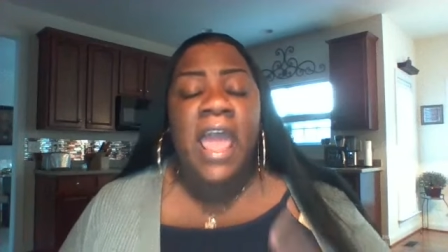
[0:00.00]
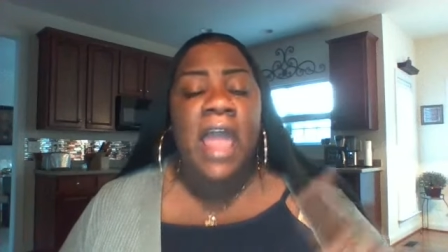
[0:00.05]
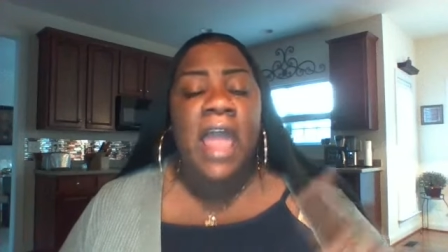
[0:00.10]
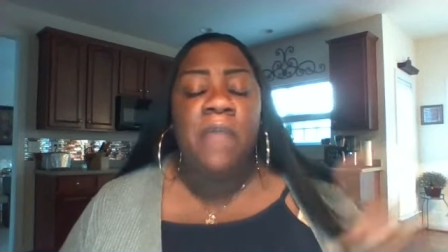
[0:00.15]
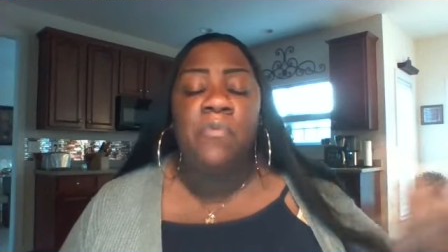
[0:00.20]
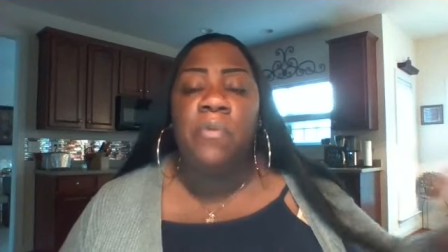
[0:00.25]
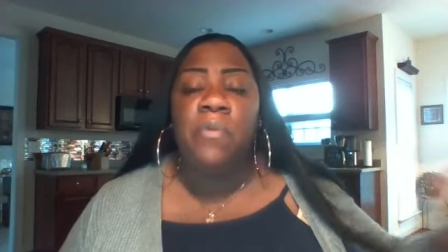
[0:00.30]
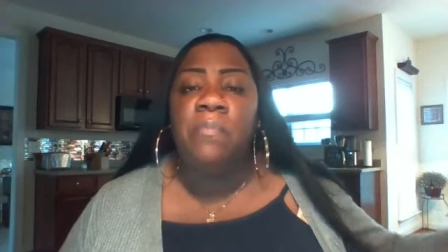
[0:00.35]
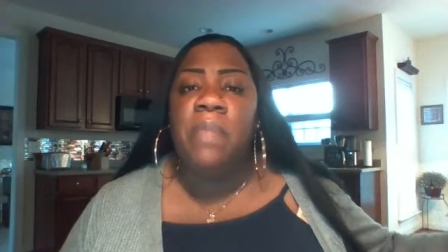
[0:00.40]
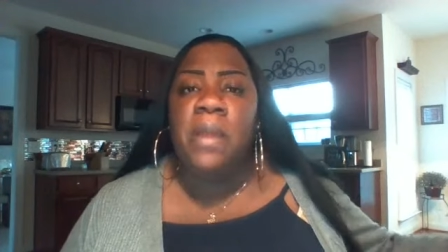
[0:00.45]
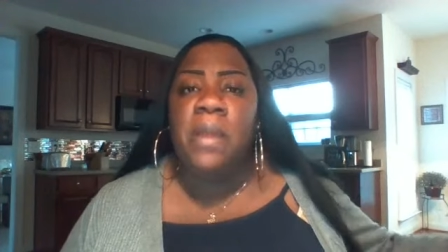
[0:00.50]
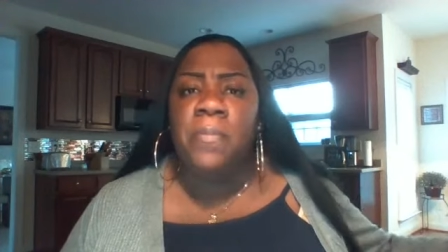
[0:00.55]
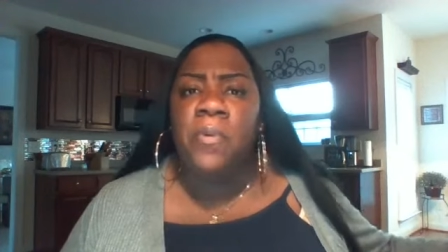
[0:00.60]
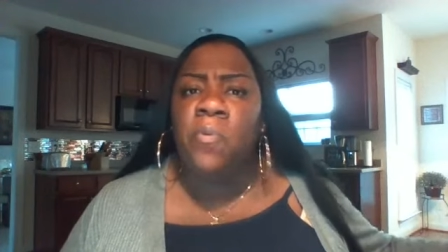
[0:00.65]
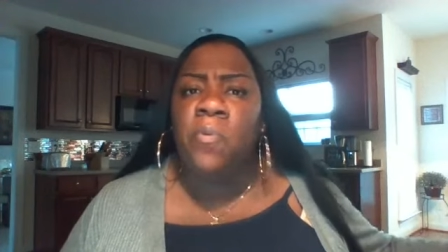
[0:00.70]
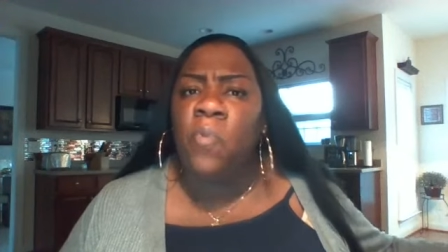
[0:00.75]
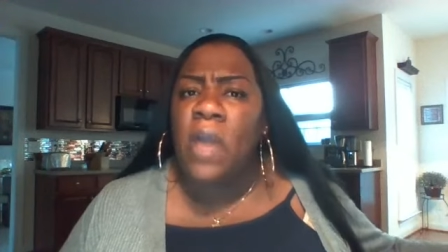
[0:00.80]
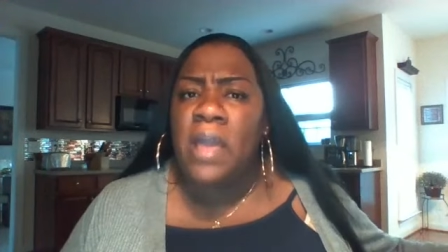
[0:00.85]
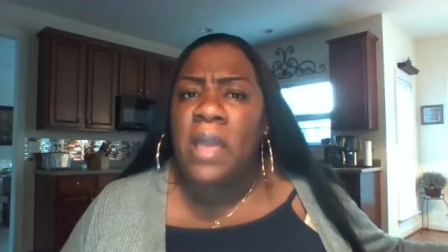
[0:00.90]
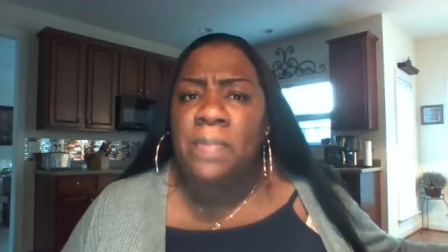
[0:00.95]
And
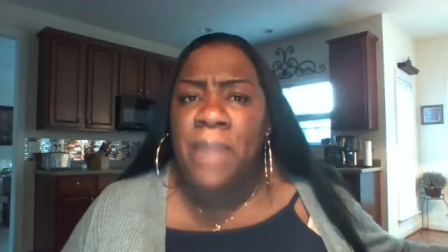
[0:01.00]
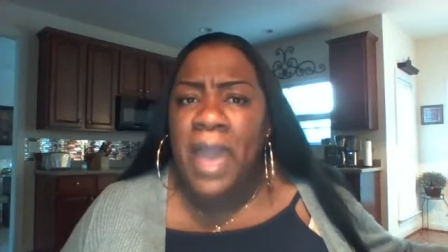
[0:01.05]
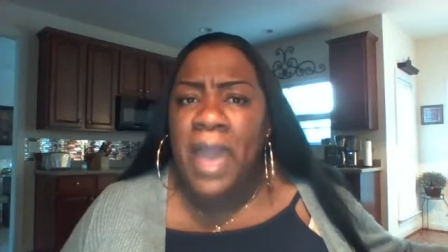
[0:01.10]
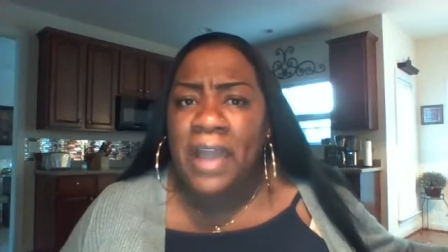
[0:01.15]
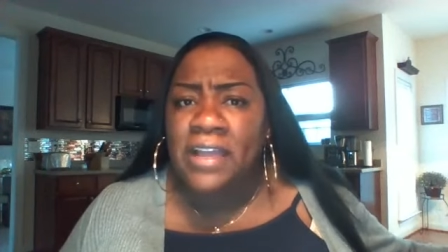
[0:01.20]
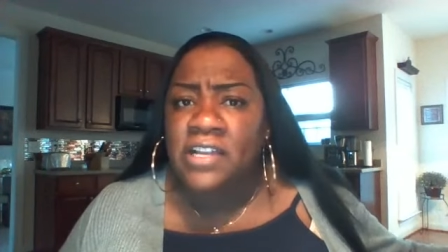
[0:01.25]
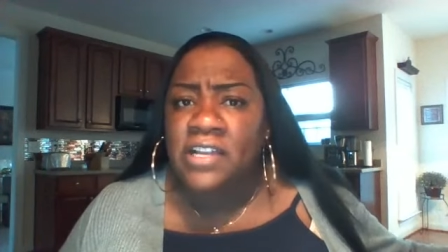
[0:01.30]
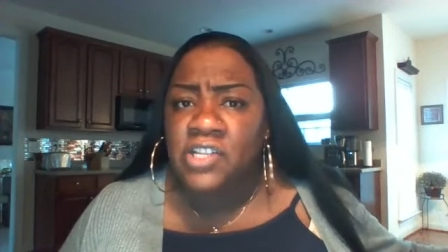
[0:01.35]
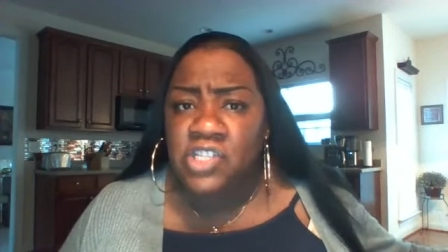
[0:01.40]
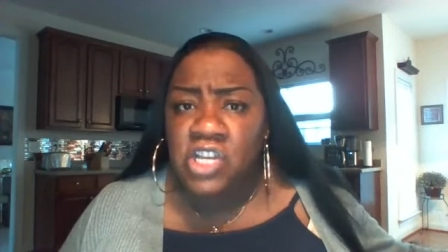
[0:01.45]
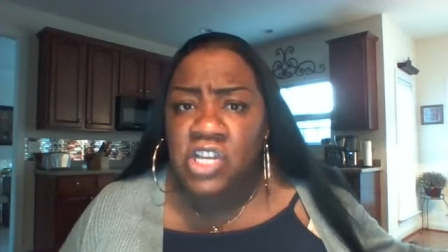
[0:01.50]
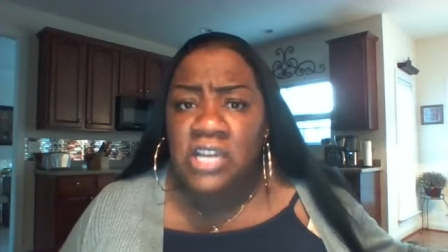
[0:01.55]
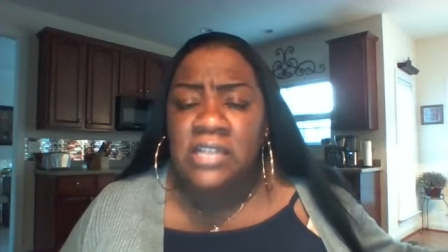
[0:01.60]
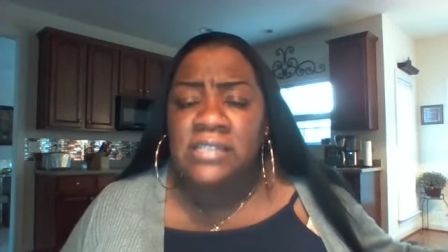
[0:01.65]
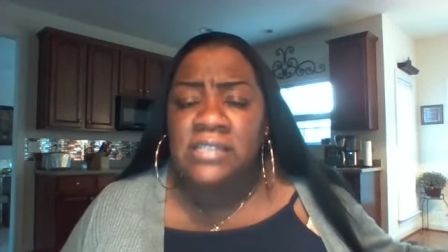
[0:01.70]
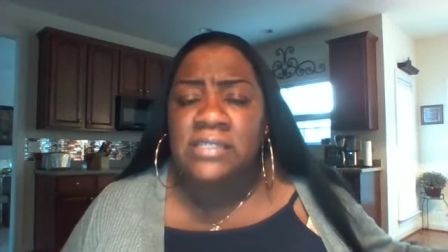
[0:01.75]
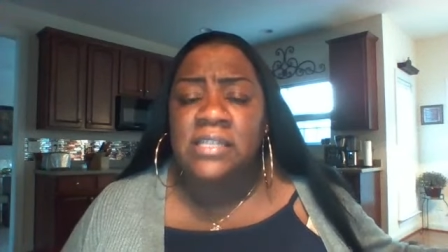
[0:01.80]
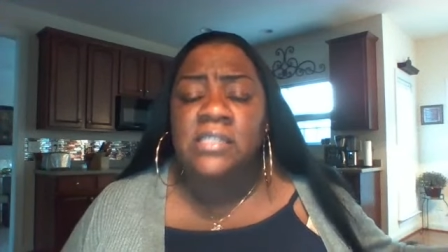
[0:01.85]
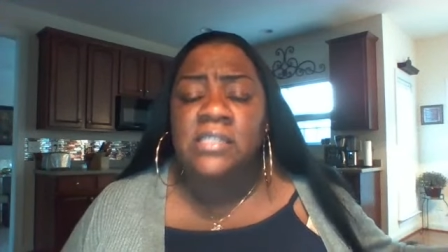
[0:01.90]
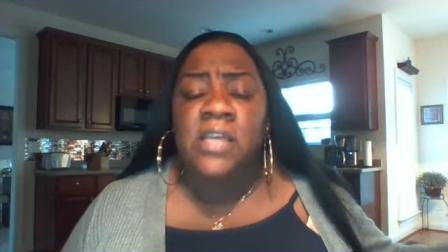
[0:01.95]
remember, way back in
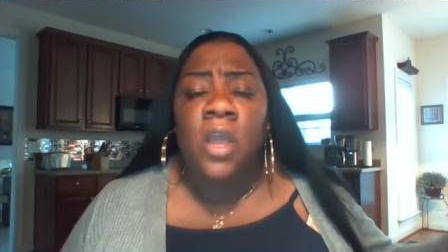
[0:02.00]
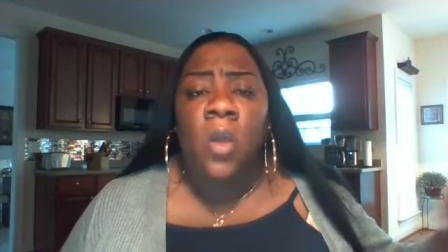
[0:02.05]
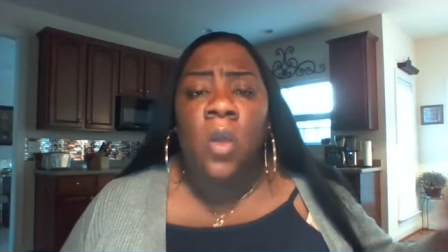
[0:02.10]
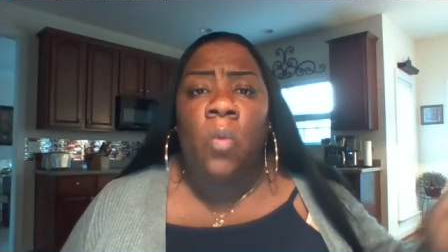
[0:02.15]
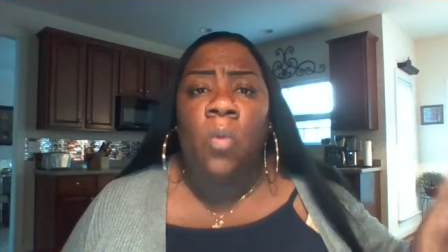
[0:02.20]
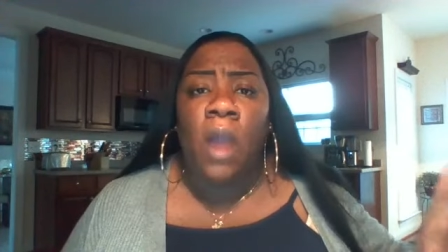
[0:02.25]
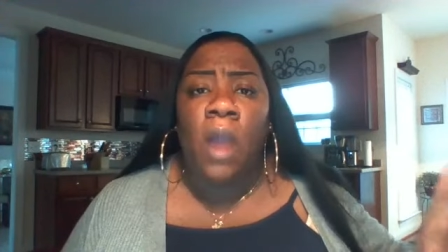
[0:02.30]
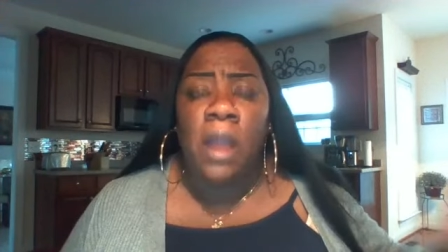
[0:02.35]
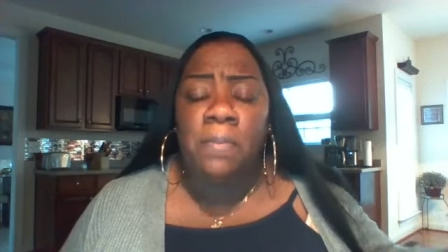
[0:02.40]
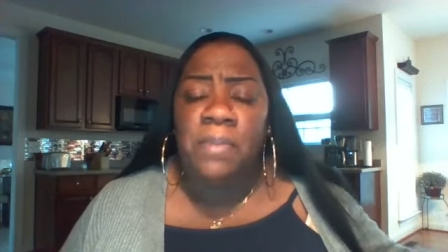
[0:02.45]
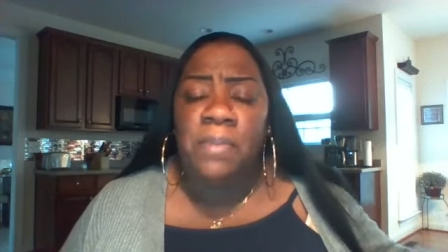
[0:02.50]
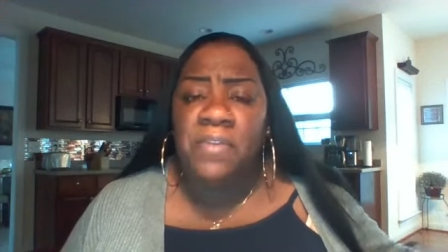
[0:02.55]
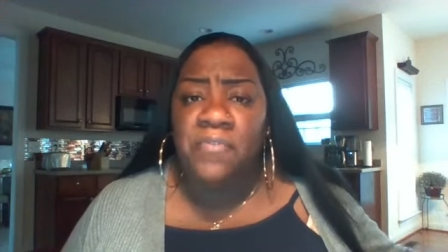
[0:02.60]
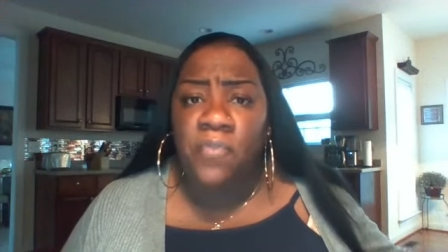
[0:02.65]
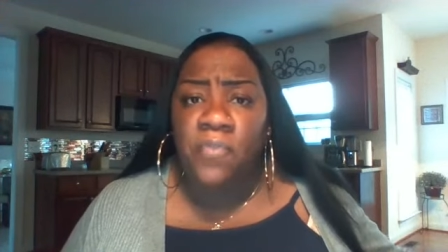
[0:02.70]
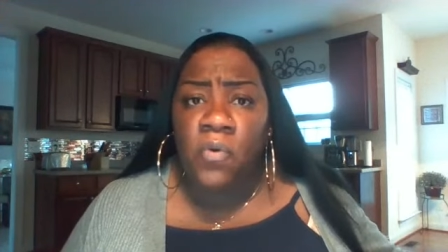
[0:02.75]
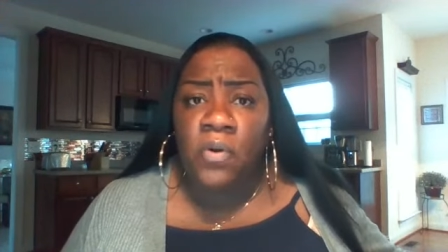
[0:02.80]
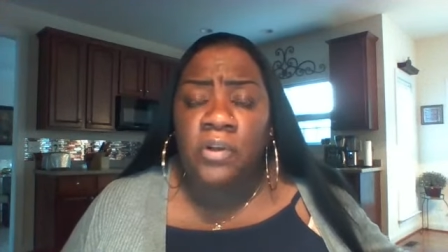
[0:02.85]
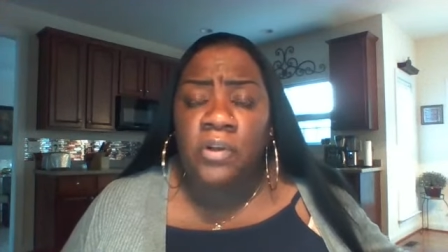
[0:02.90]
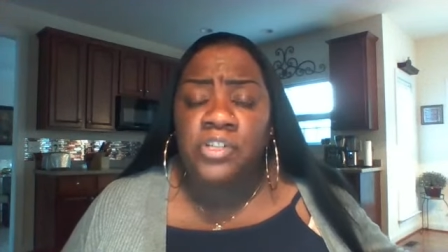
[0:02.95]
Genesis, right
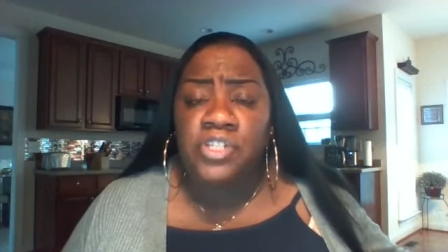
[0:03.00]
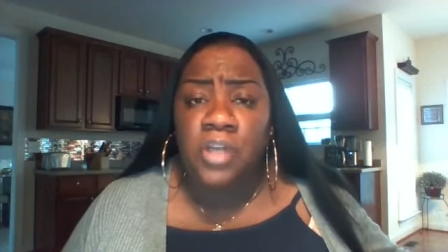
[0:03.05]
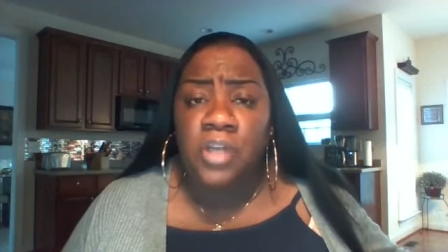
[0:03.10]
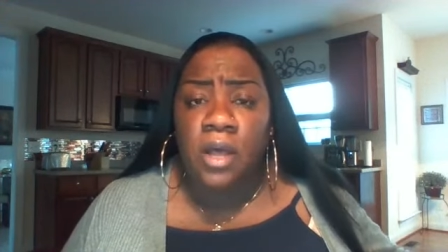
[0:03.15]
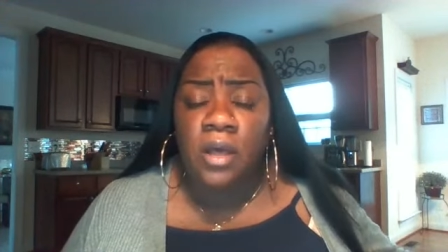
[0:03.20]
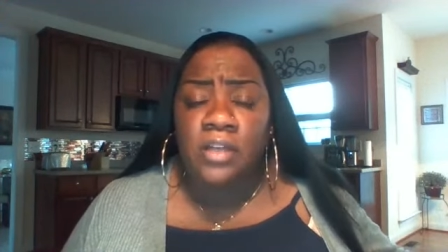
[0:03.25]
before